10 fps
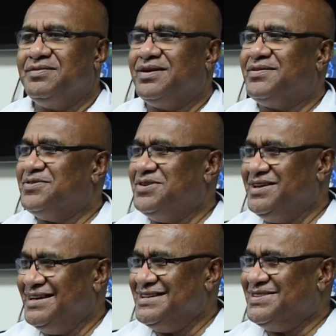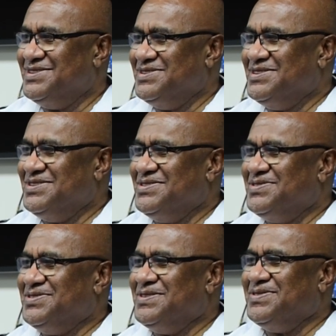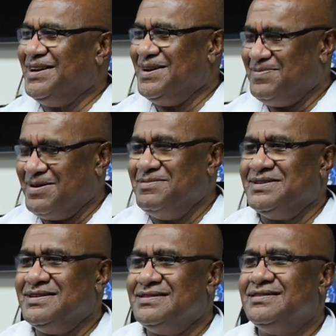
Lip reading: got 4 years to fulfill our promises.